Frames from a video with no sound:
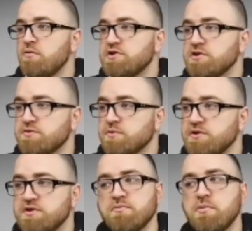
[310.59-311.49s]
which is
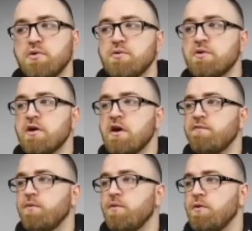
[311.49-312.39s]
really smooth
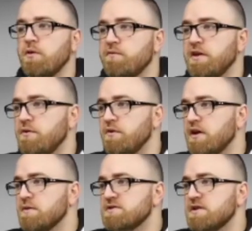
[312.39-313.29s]
for video
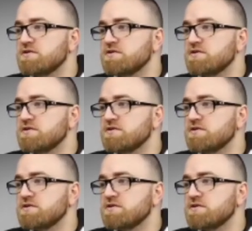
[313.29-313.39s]
games.